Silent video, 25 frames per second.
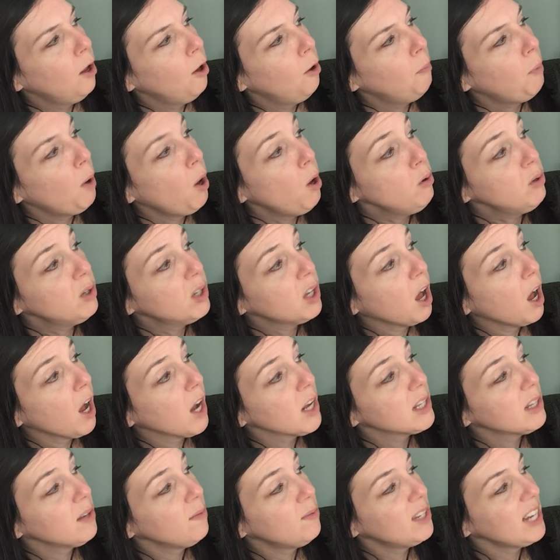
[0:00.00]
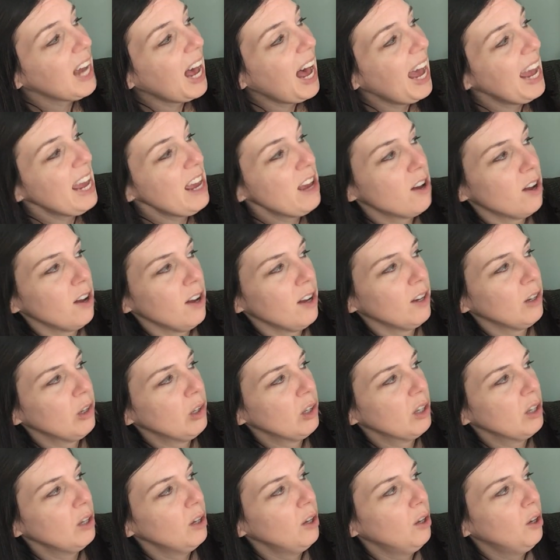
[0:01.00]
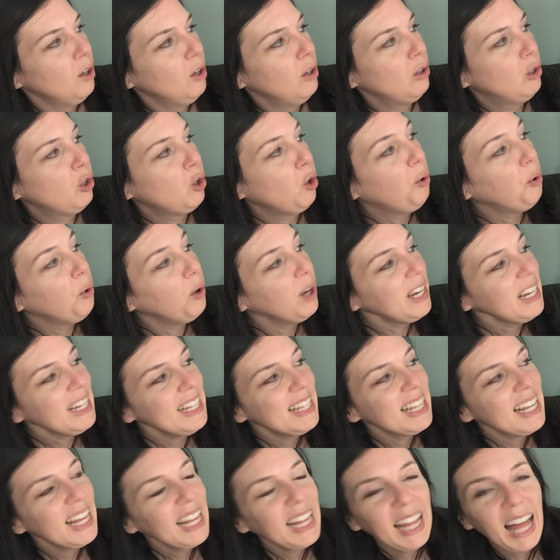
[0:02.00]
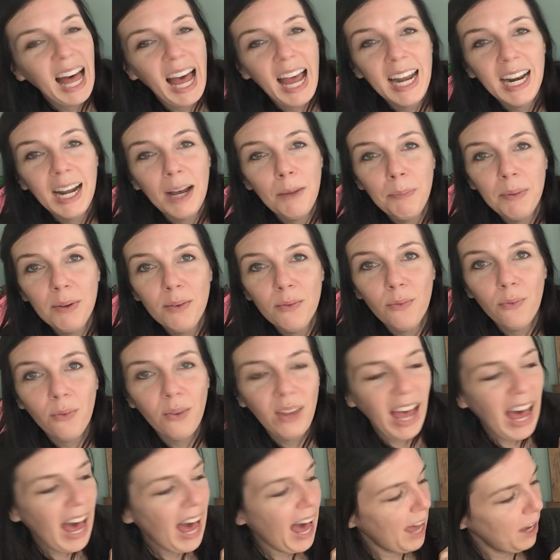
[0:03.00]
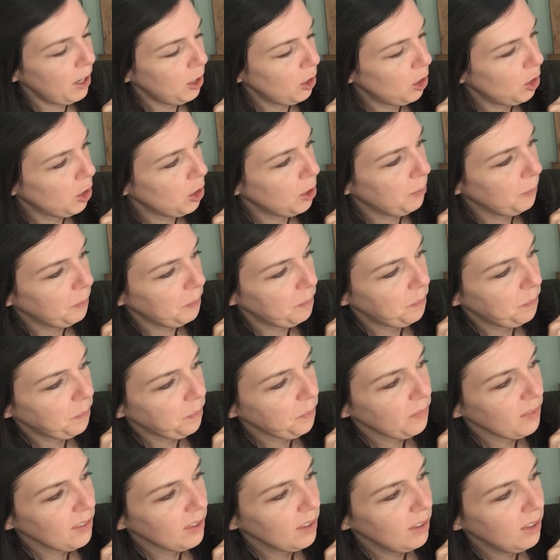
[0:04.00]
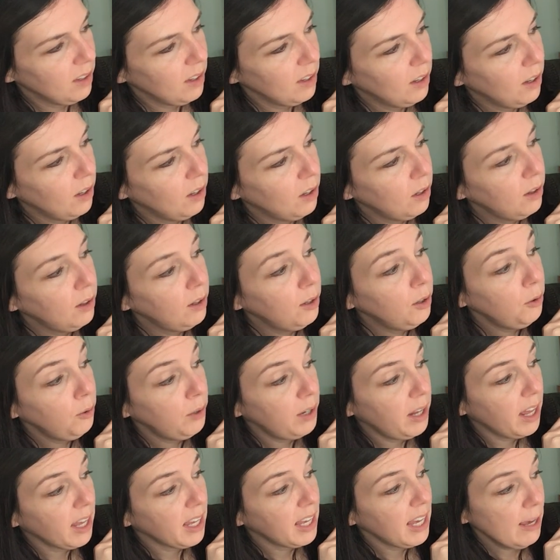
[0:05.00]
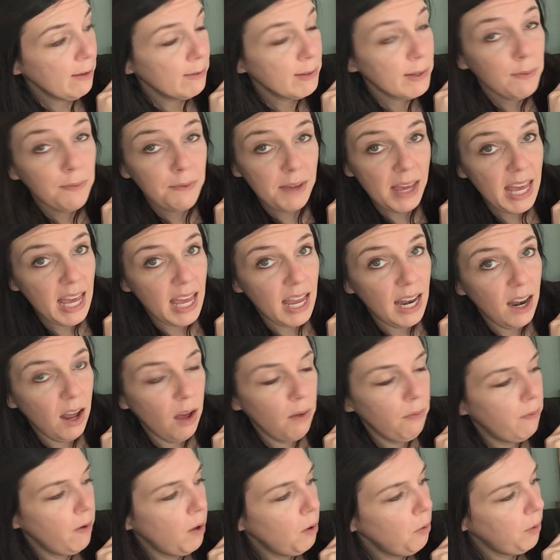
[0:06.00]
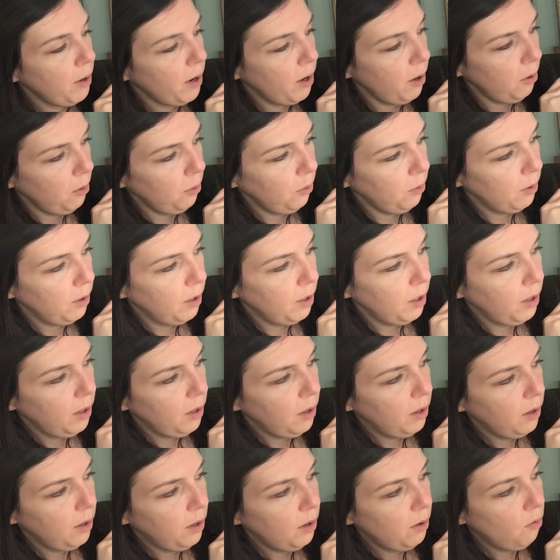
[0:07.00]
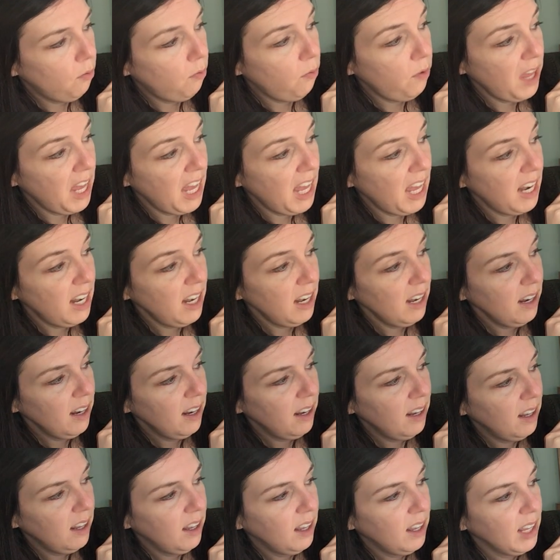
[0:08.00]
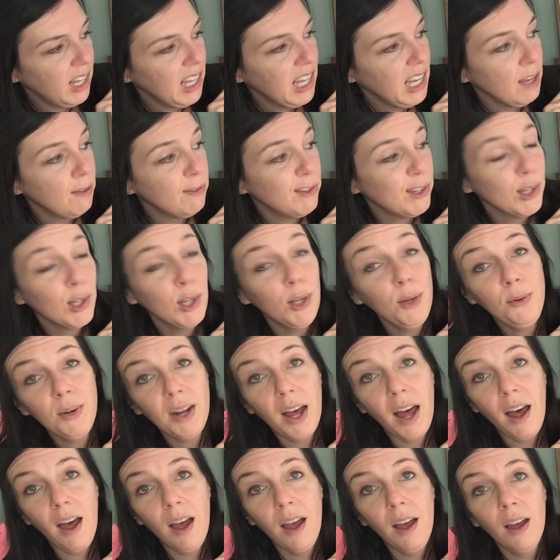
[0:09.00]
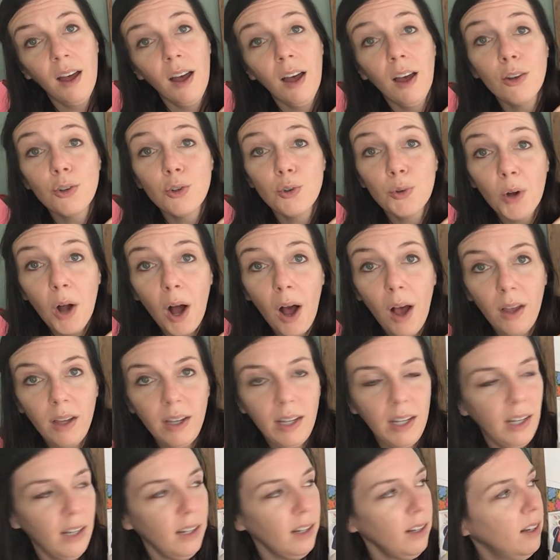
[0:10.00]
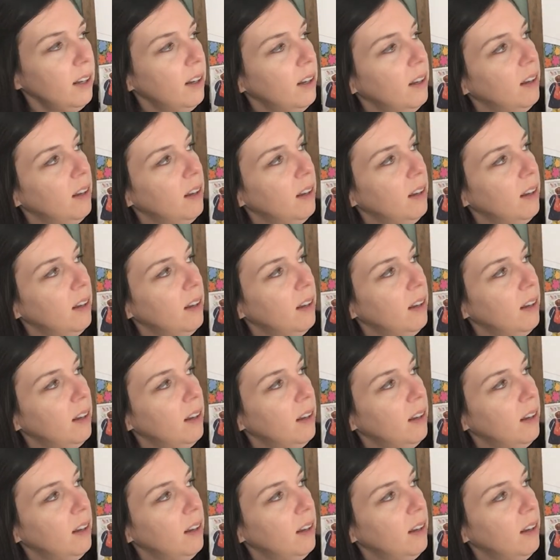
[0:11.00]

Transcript: postcards of tigers, toys that light up and flash. Luna gives Finn a photo. Finn gives Luna a drawing.